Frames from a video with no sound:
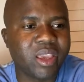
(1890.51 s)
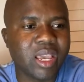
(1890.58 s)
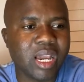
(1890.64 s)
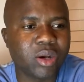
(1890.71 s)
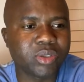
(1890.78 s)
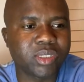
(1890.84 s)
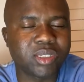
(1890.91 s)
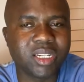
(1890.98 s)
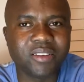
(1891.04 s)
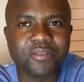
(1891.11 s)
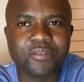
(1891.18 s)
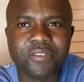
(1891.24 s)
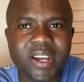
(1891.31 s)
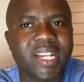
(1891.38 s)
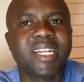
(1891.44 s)

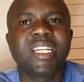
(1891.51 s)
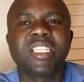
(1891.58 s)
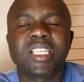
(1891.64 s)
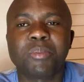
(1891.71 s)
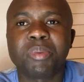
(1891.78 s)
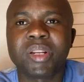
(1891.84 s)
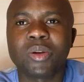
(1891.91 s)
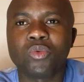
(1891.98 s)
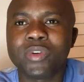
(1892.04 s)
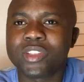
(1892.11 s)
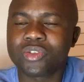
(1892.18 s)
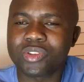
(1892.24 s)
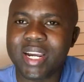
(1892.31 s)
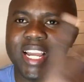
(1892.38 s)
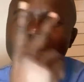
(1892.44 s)
Very disappointed. We
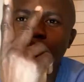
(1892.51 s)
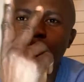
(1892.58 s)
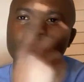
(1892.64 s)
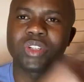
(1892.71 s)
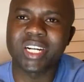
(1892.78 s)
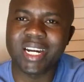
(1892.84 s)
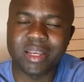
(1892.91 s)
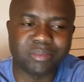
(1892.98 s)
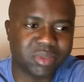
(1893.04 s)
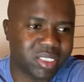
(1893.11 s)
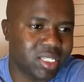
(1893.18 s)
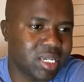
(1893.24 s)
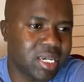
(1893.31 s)
tried 2 times.